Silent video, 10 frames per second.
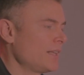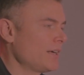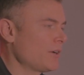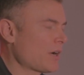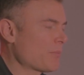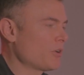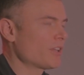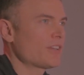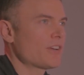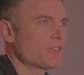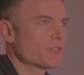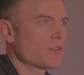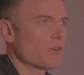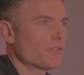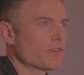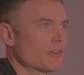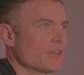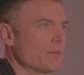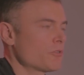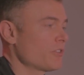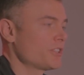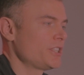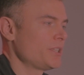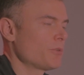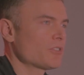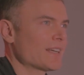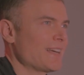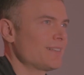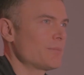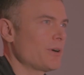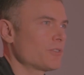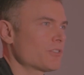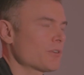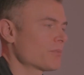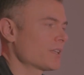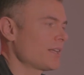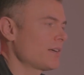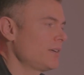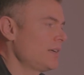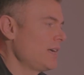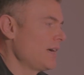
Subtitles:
Now, I bought this actually, it was on offer. It was really cheap. It was like £80 or something like that.